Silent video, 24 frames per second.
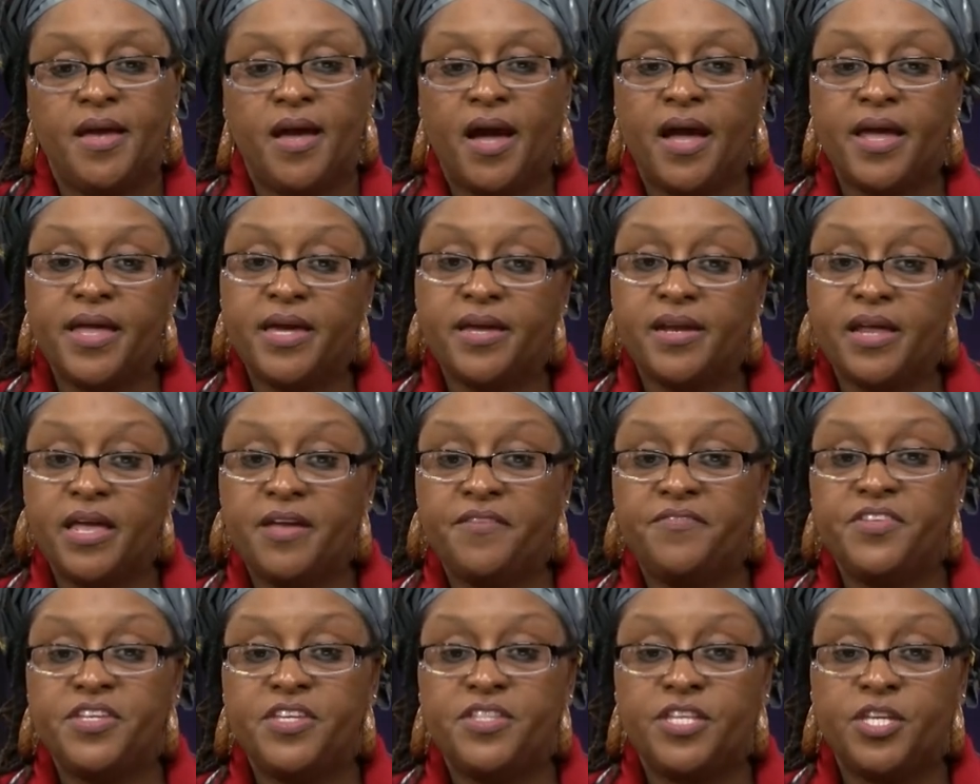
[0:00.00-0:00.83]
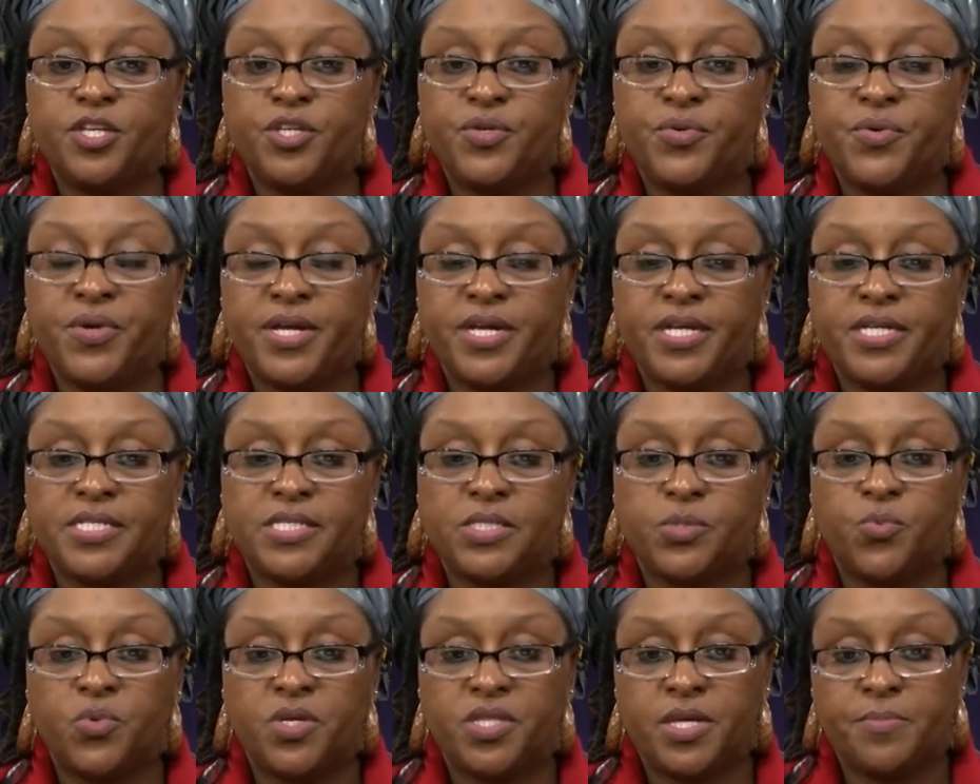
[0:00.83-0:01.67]
I arrived in the
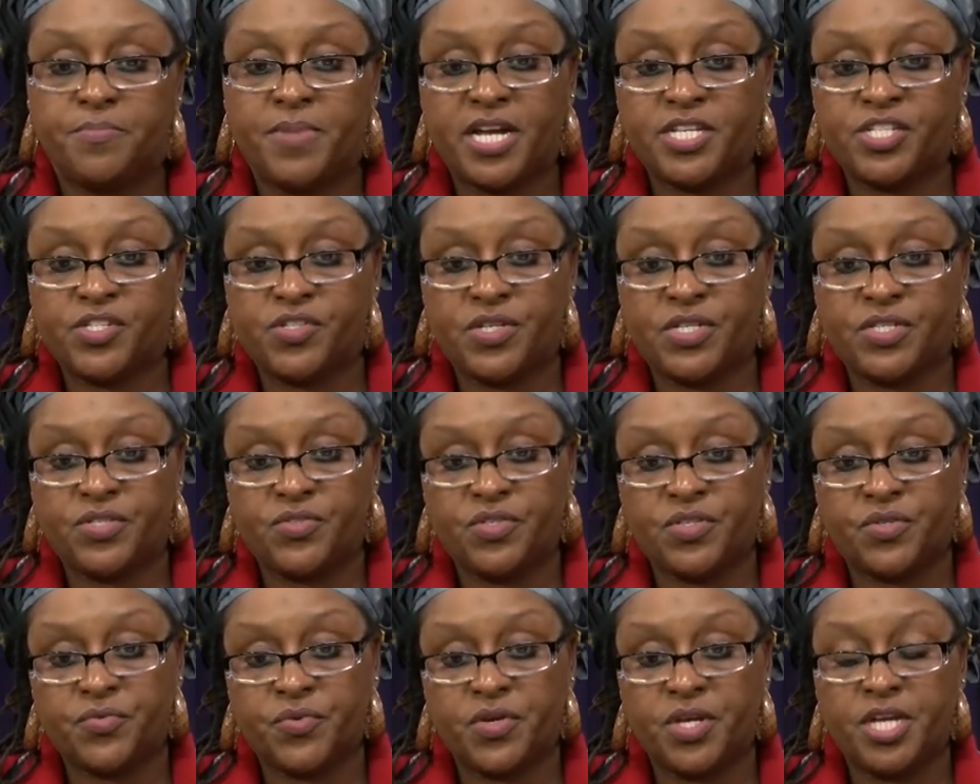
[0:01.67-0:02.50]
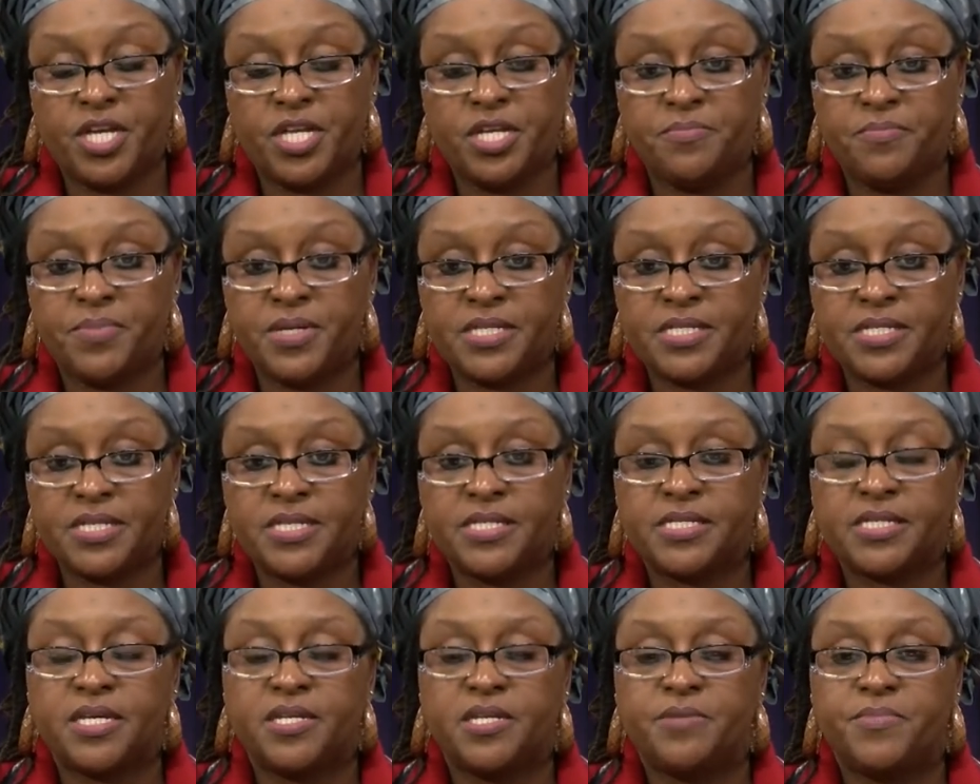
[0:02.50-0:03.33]
US with a bachelor's degree in
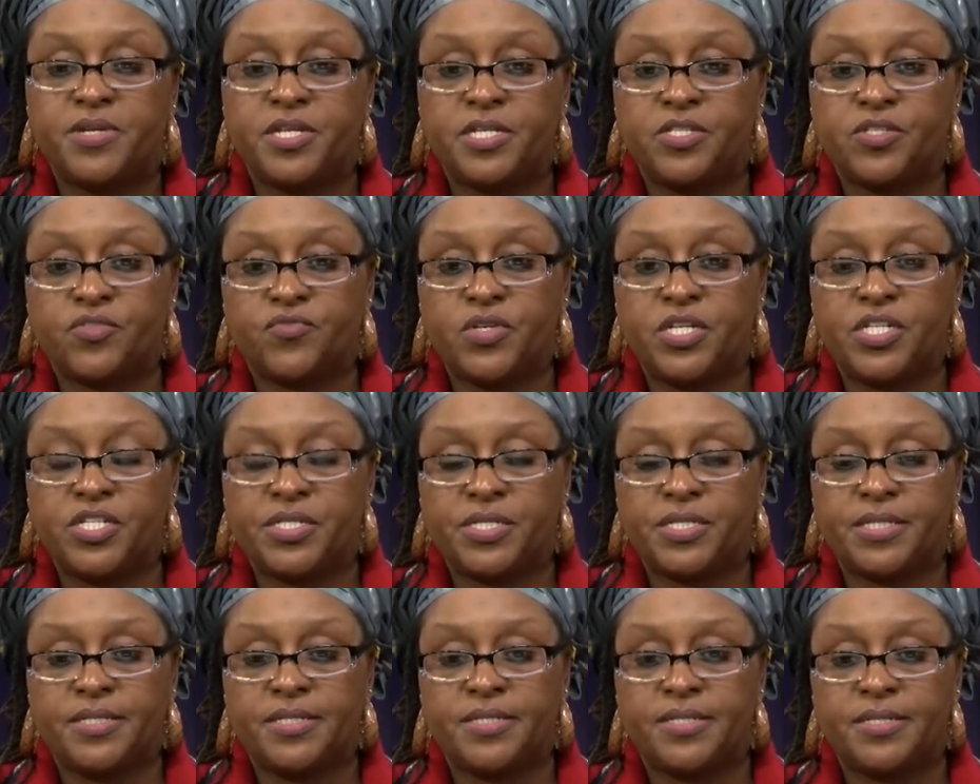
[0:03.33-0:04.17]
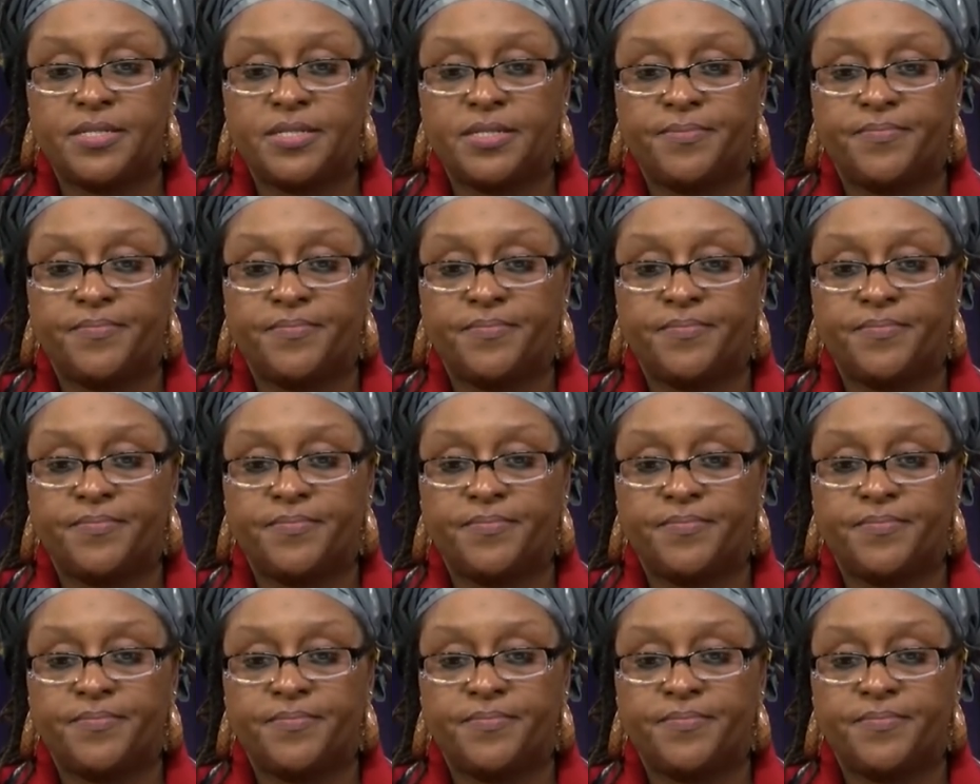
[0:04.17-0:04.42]
business administration.